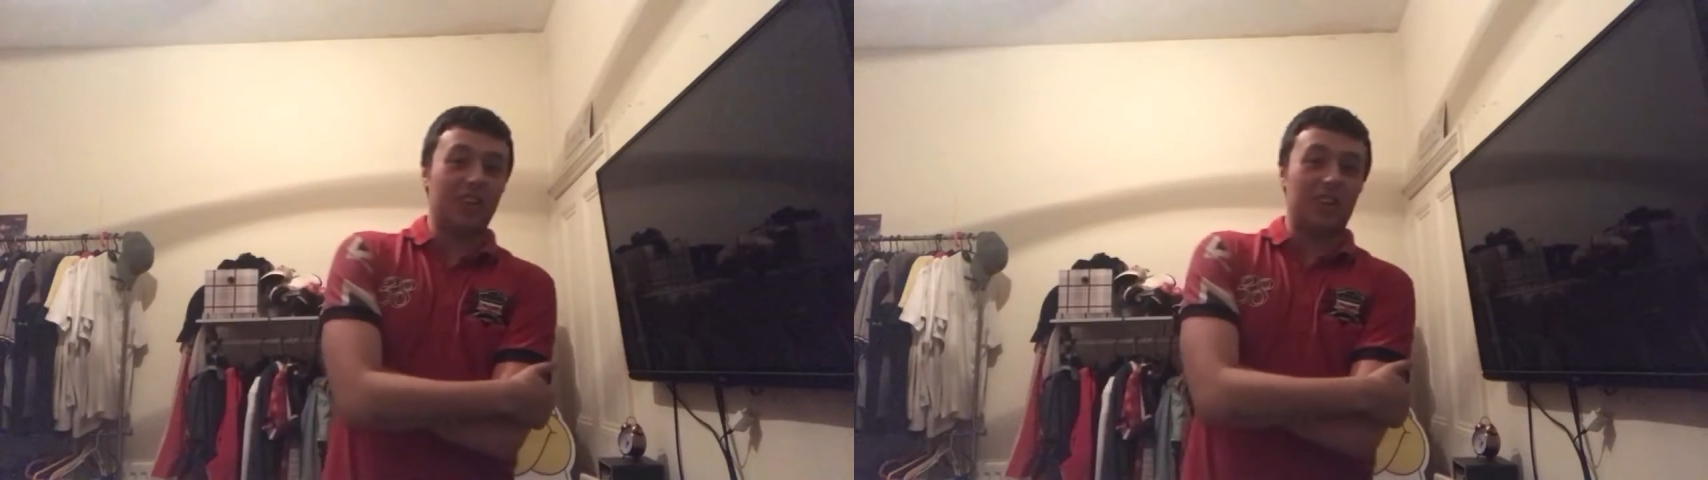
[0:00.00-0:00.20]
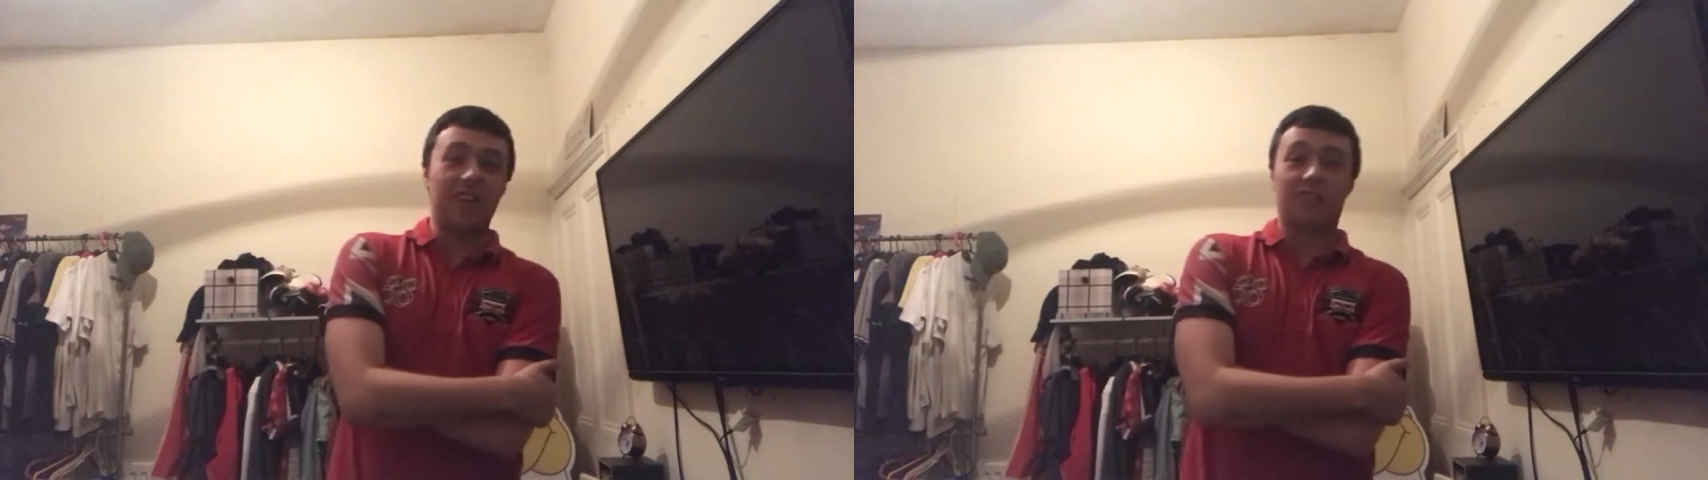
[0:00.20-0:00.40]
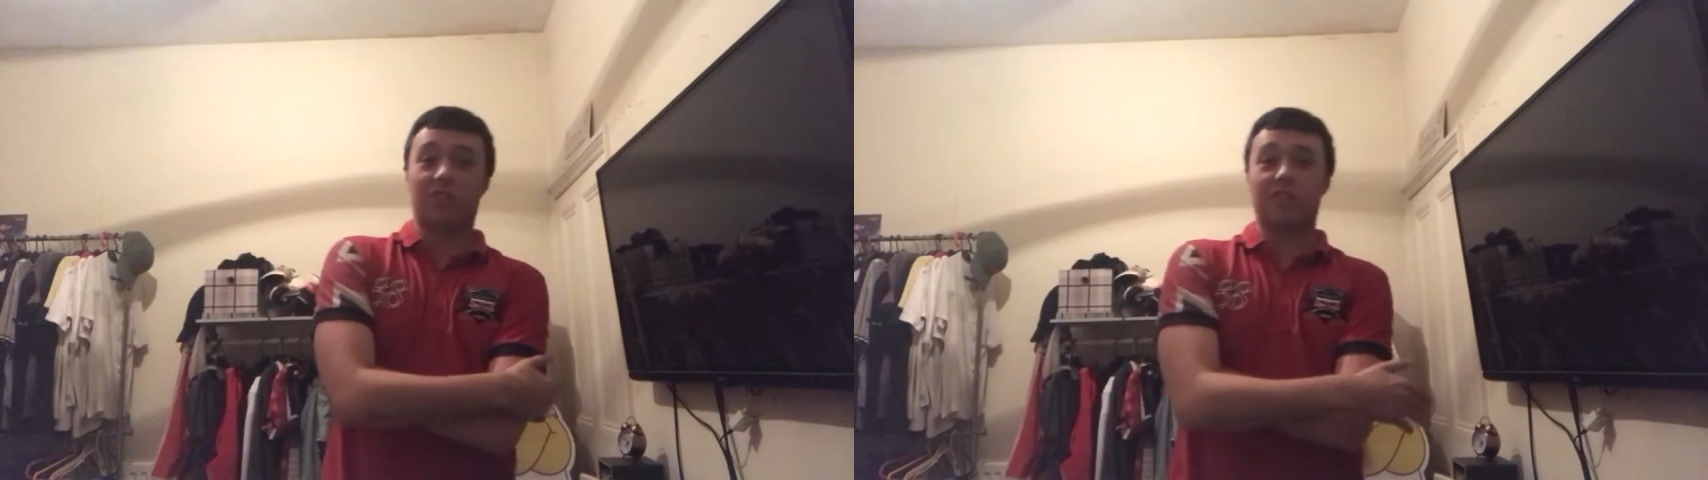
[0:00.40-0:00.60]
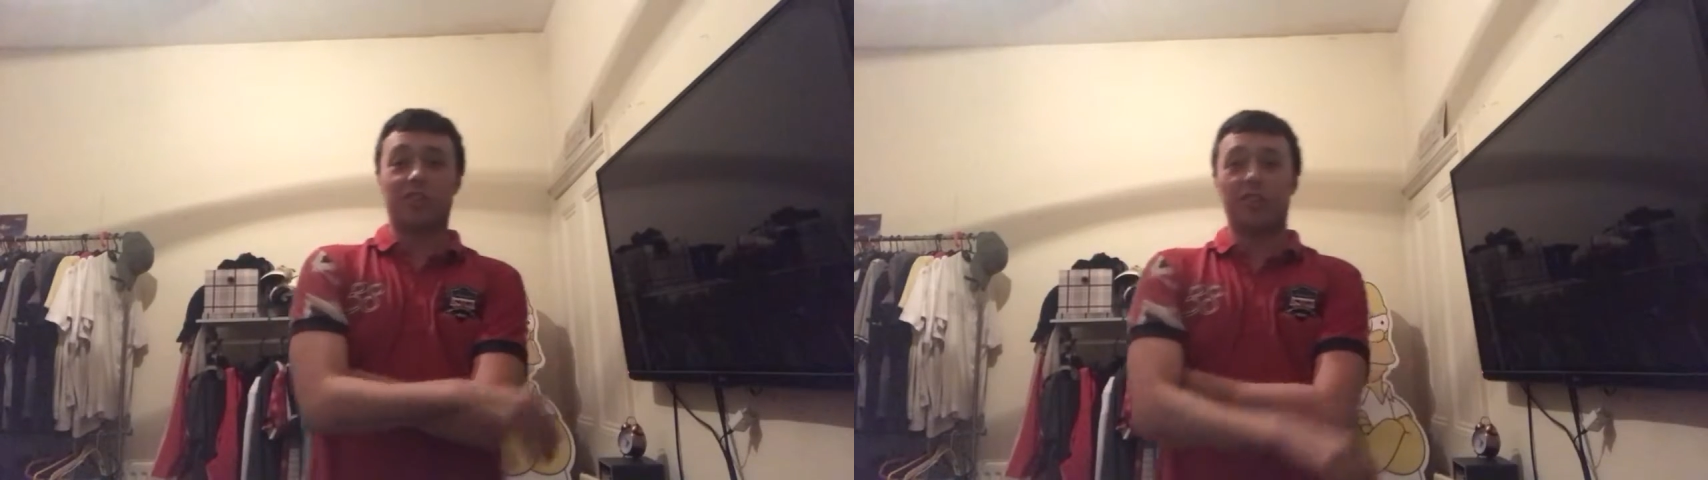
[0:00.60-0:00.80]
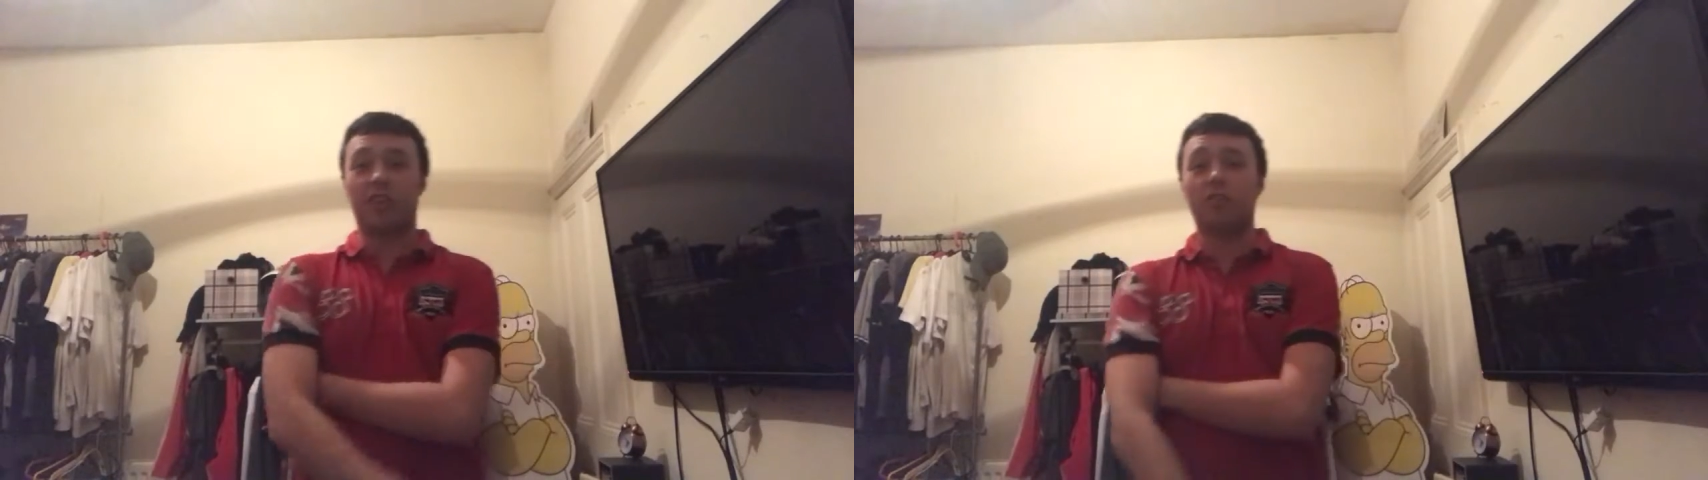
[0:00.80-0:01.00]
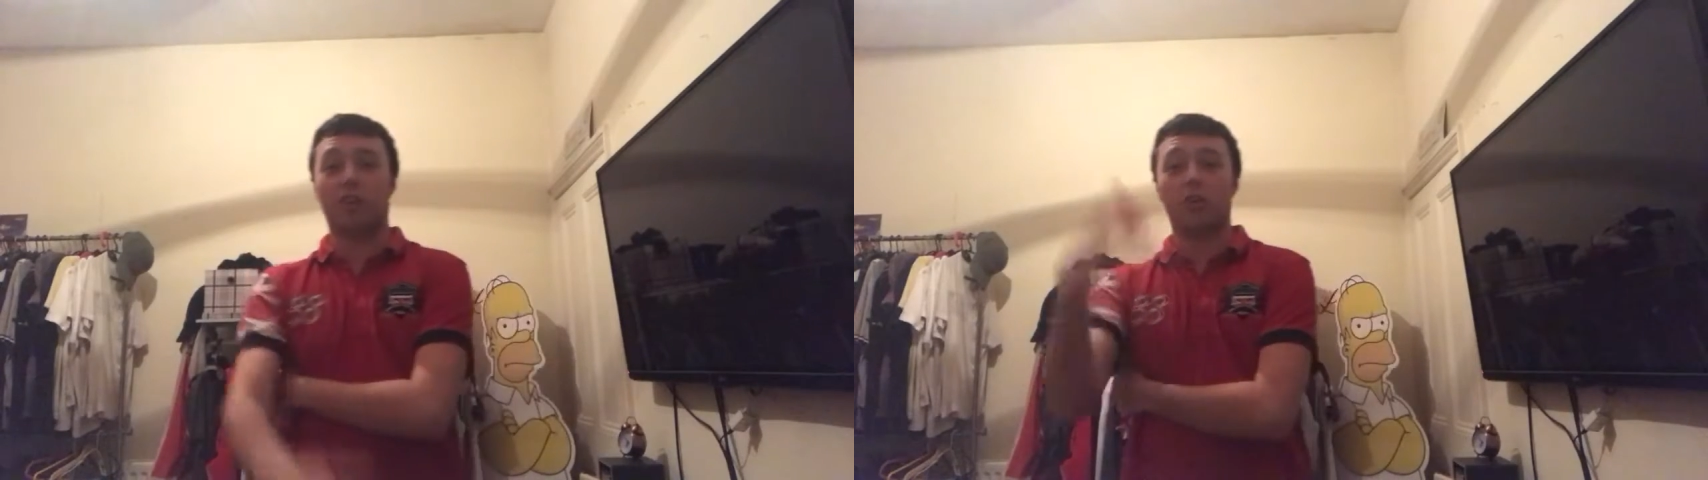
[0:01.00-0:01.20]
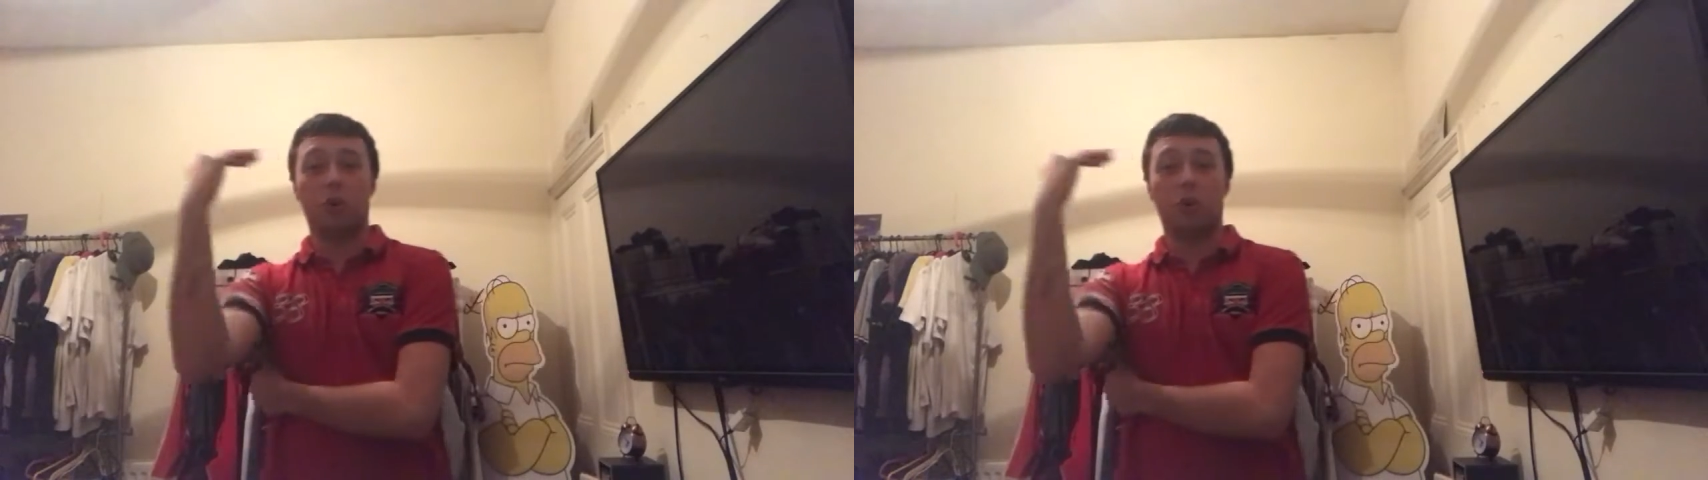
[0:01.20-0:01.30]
like she's, she's she's at